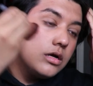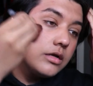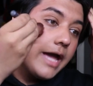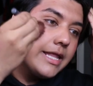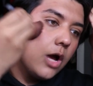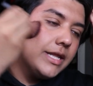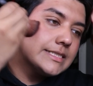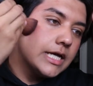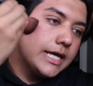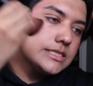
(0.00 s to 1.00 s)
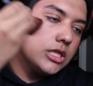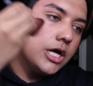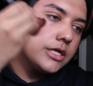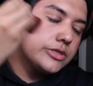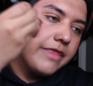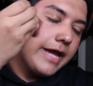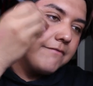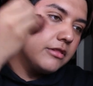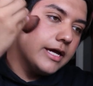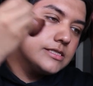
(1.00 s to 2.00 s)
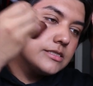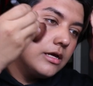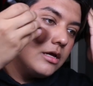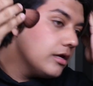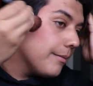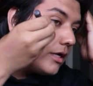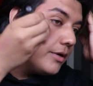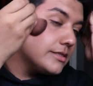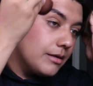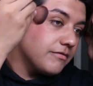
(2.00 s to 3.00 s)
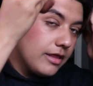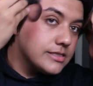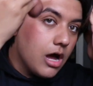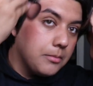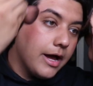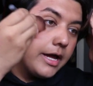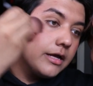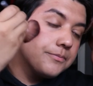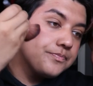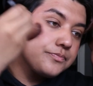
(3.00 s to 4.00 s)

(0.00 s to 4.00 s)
Yeah, I don't want like a sun-kissed look, so I think after this, I'm gonna put some of this on my...